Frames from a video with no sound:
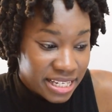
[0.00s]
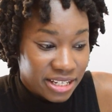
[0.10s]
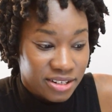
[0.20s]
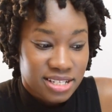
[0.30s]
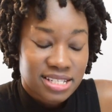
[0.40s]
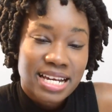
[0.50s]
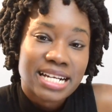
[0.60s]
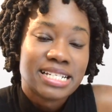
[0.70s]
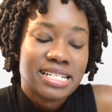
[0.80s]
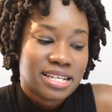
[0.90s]
in our
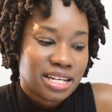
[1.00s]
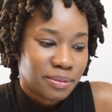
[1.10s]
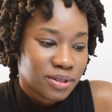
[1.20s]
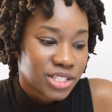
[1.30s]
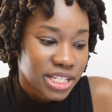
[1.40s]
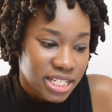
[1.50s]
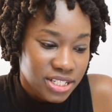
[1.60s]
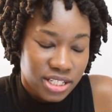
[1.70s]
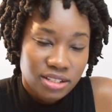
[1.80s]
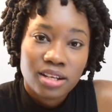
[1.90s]
societies and about
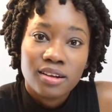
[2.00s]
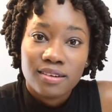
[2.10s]
changing